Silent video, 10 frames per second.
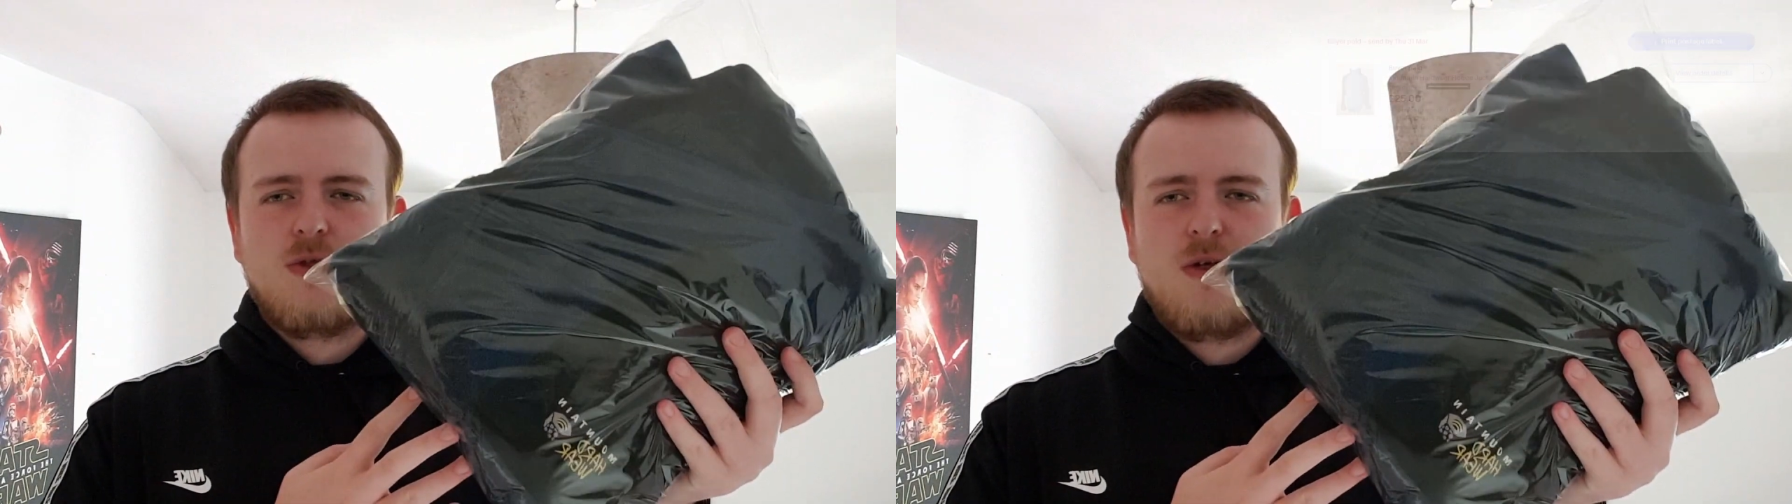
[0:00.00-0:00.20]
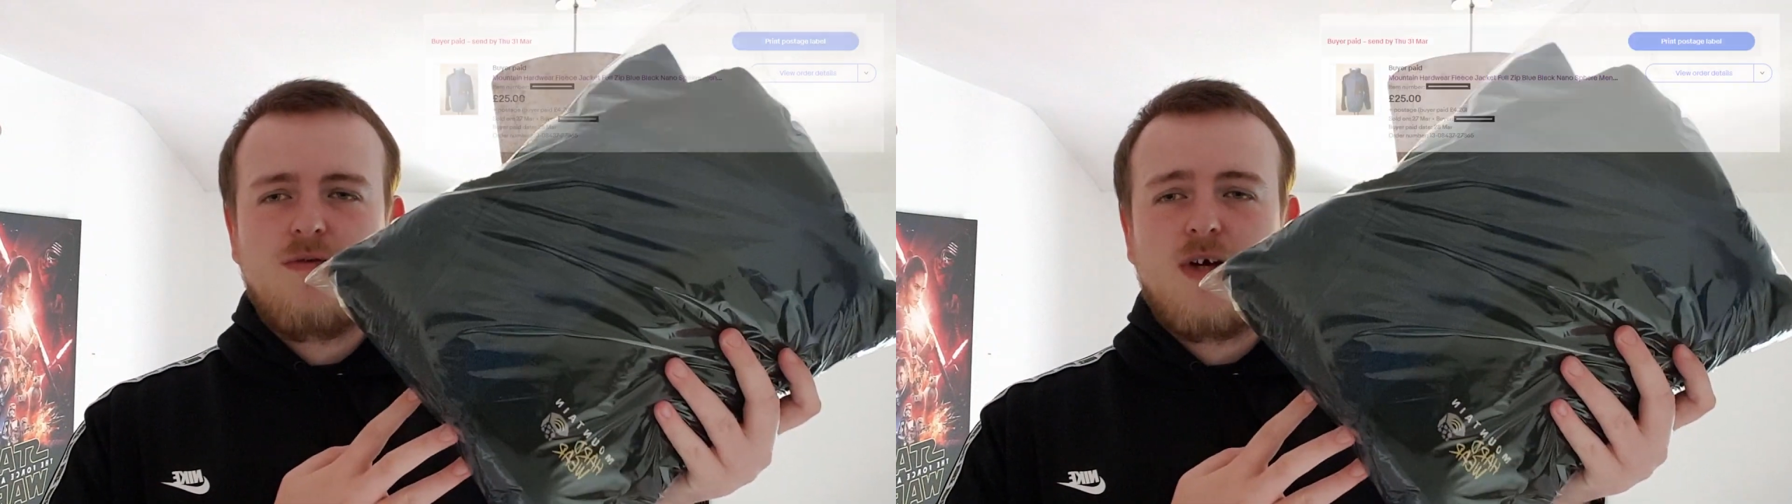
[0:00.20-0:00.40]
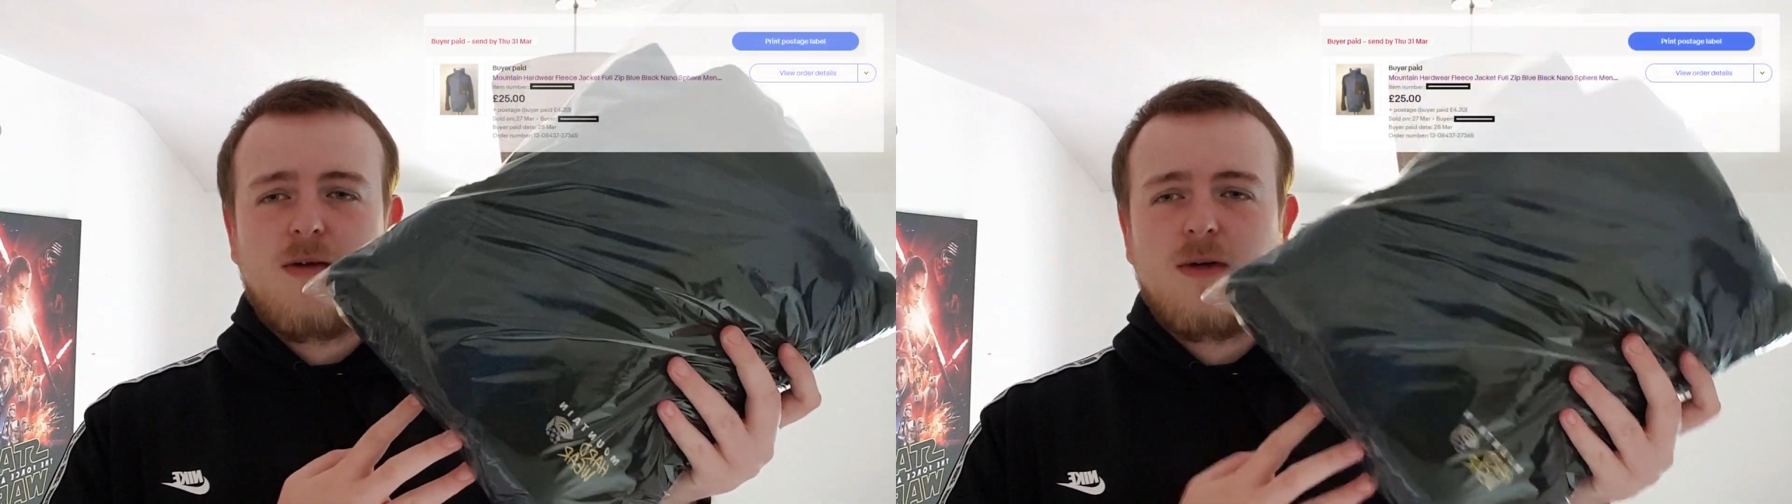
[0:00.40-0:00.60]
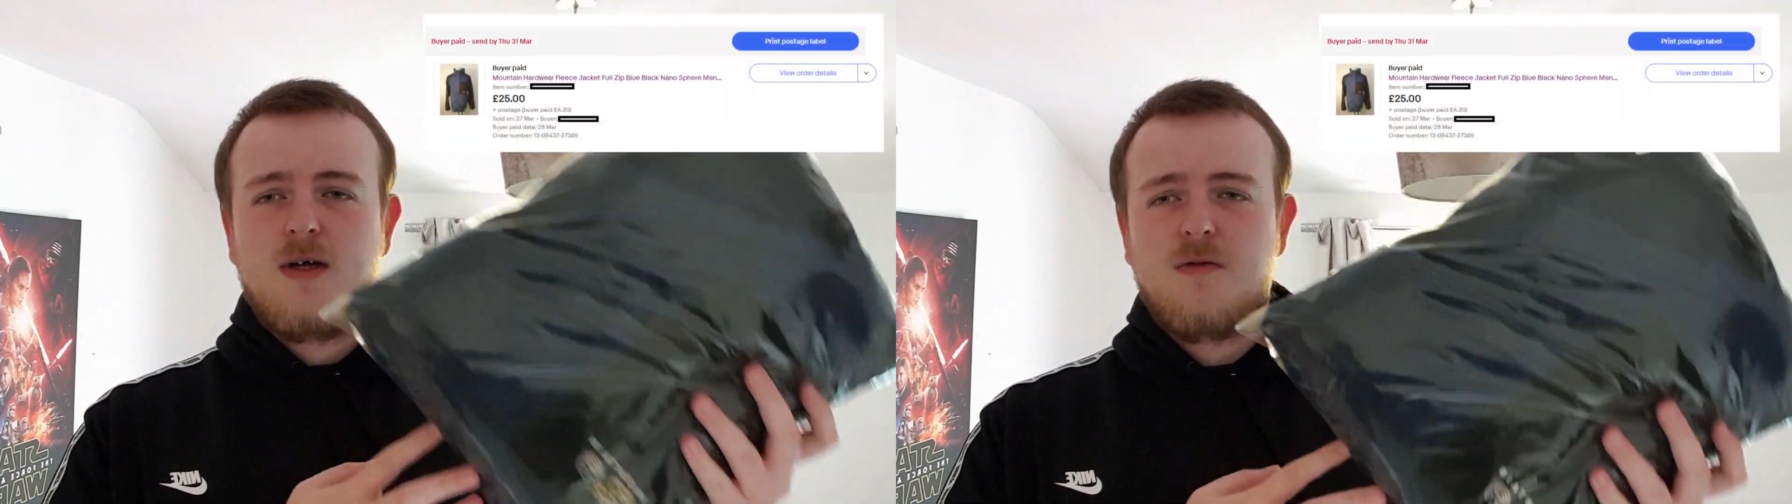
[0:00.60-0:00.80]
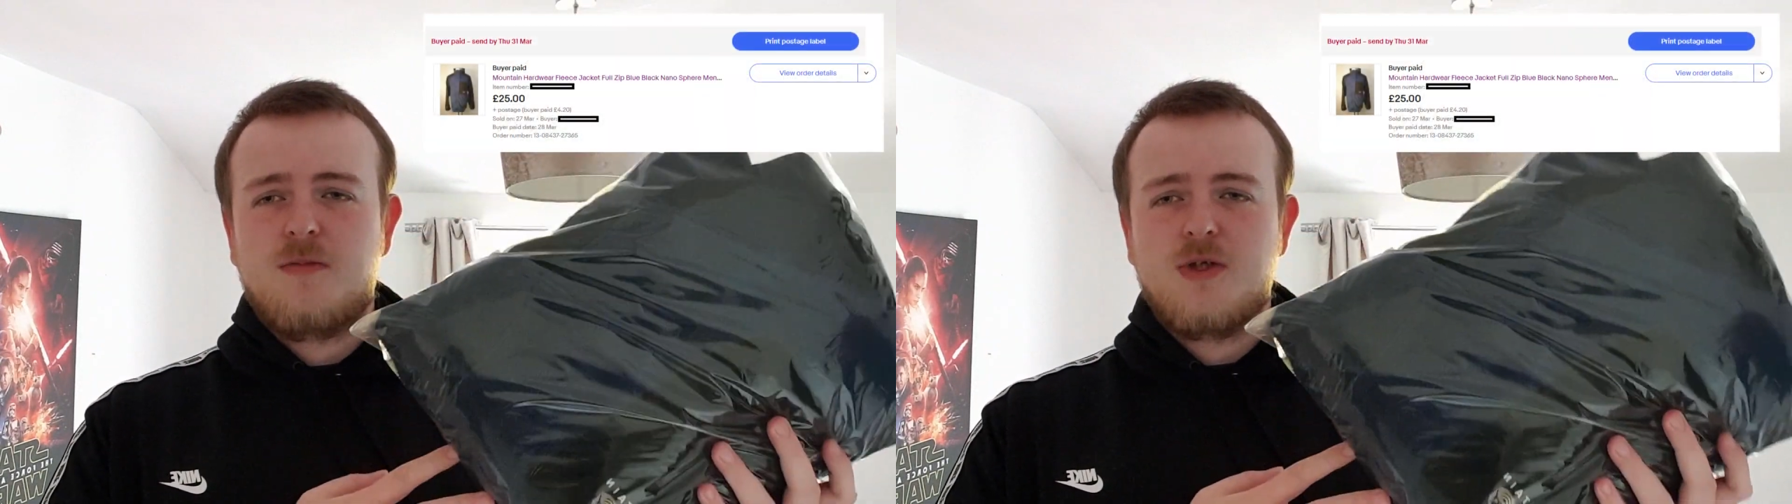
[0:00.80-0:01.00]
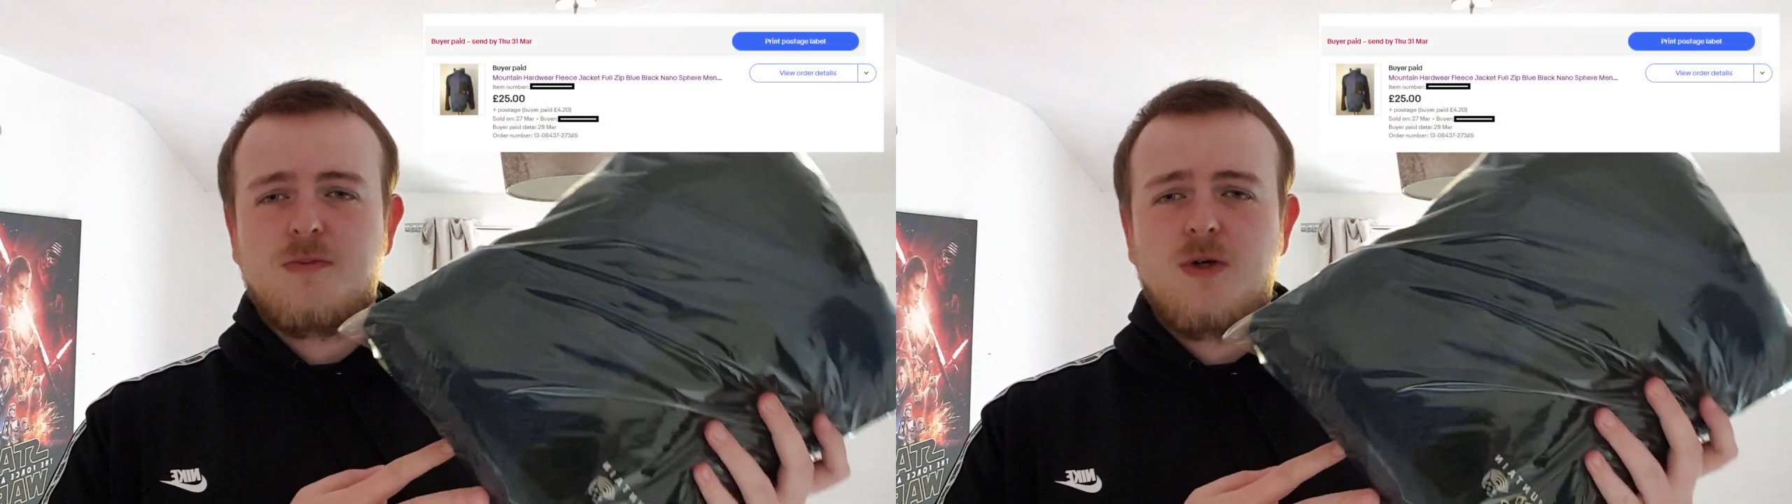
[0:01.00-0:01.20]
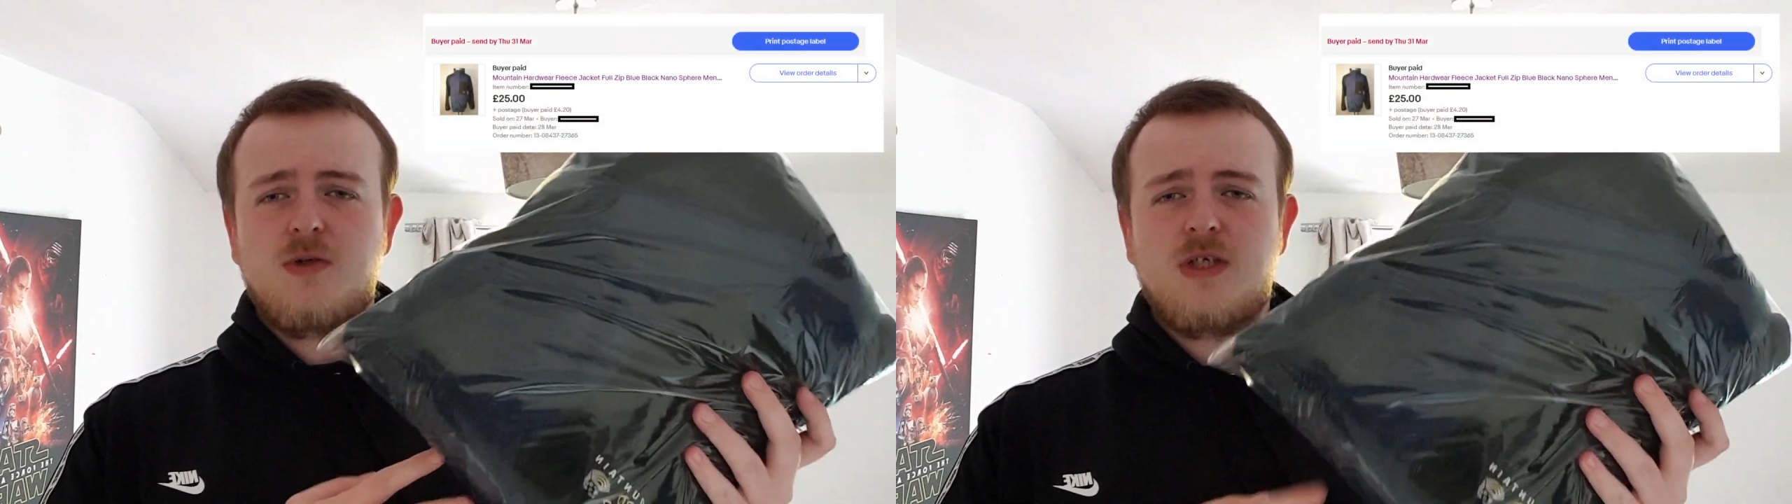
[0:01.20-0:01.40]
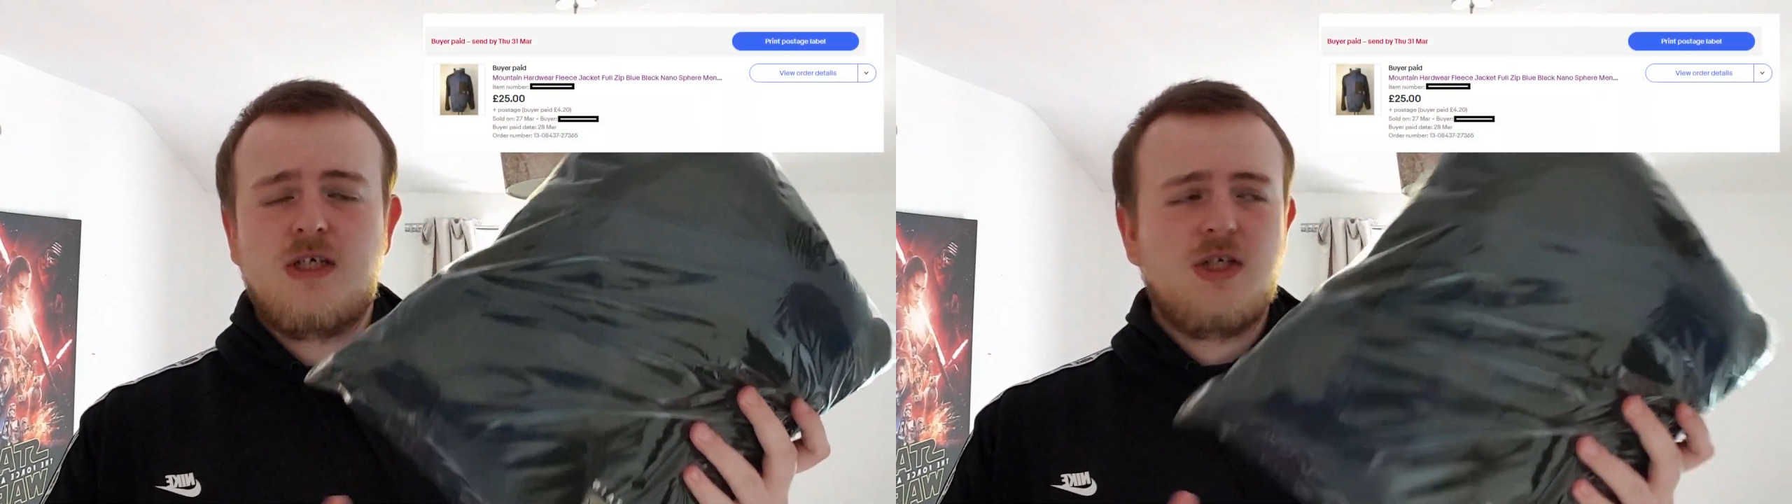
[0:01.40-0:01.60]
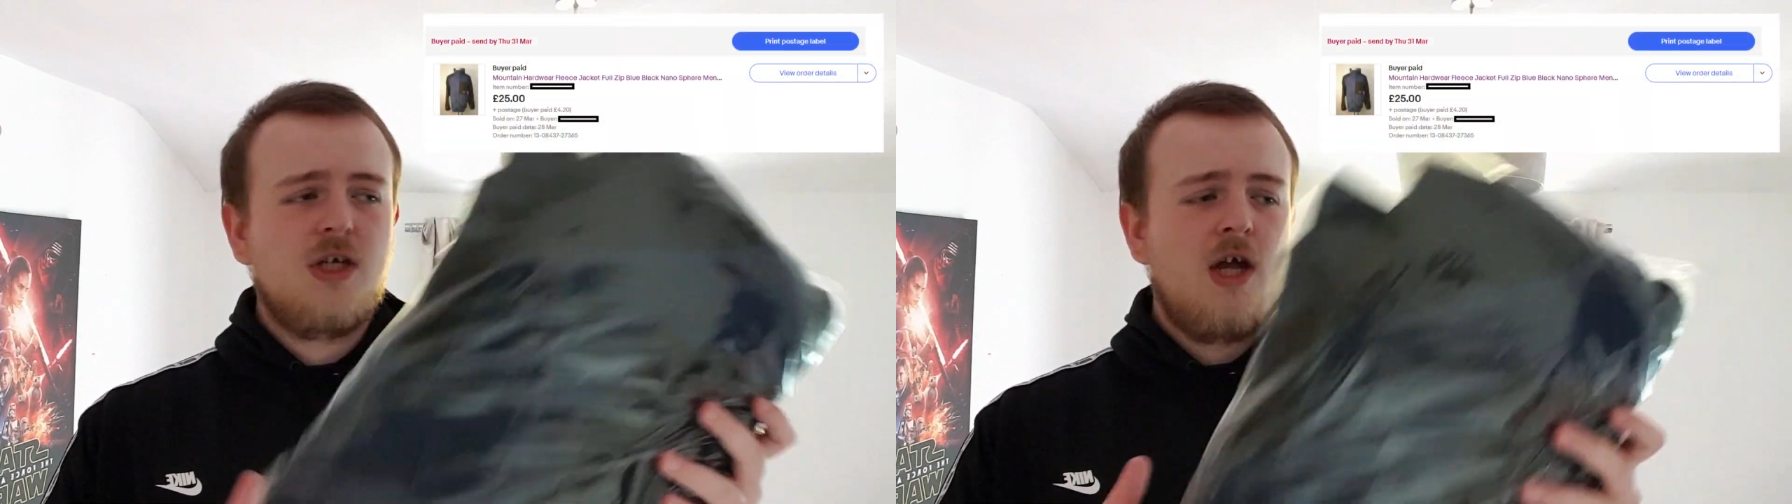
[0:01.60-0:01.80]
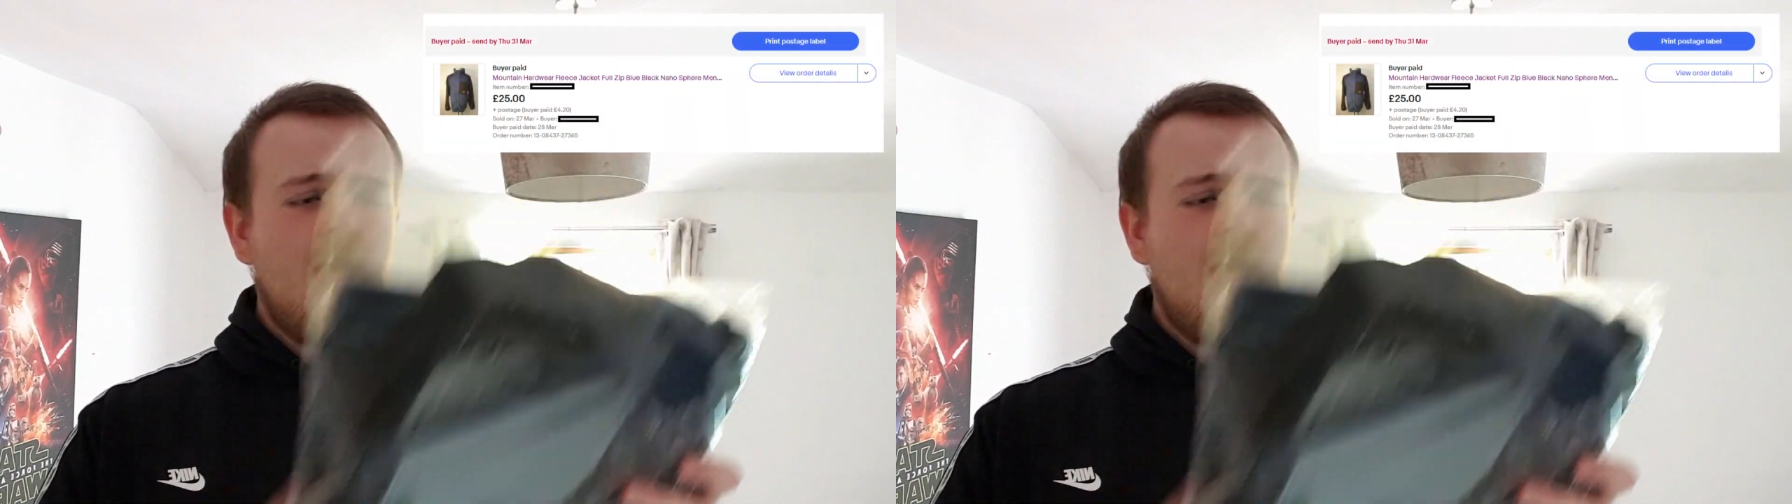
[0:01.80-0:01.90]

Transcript: for £25 plus postage.